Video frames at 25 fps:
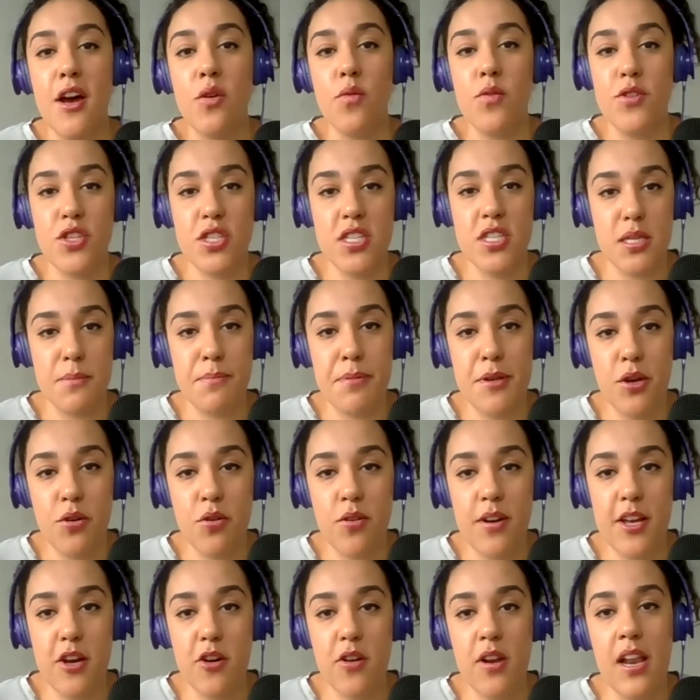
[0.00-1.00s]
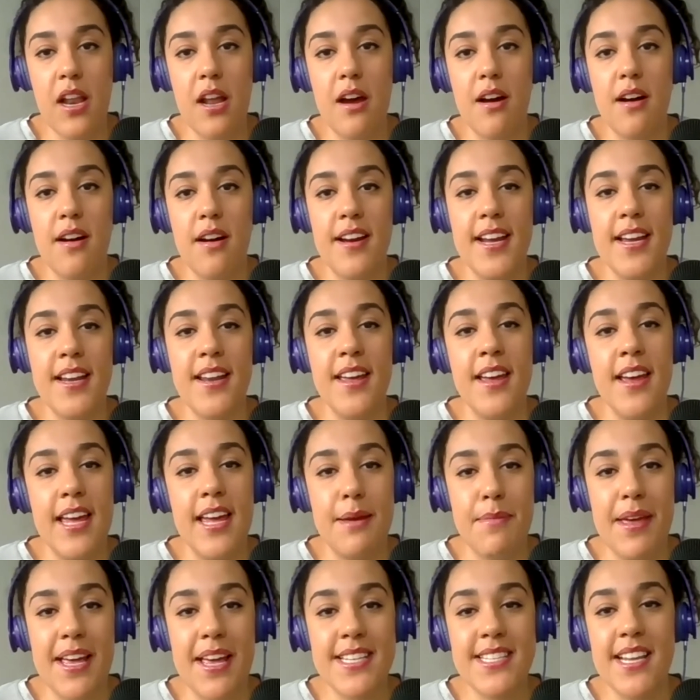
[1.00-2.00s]
which is a purely online,
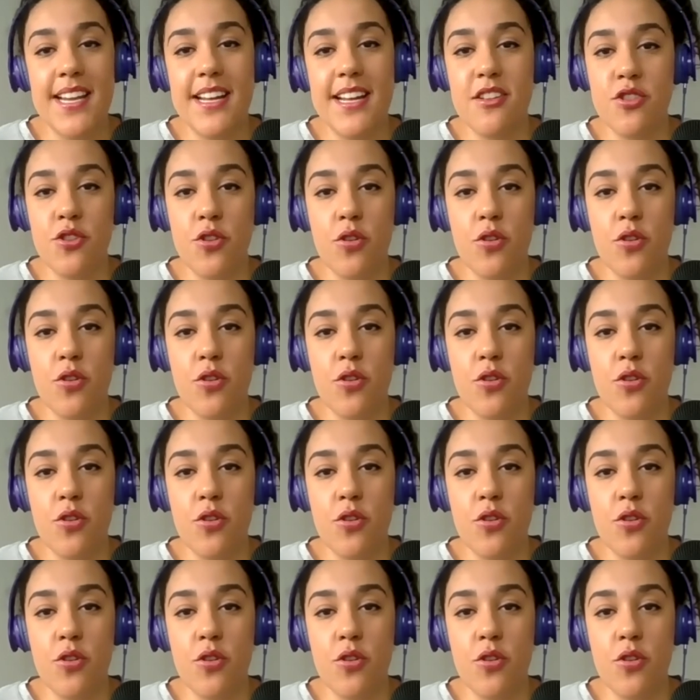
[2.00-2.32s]
it makes a little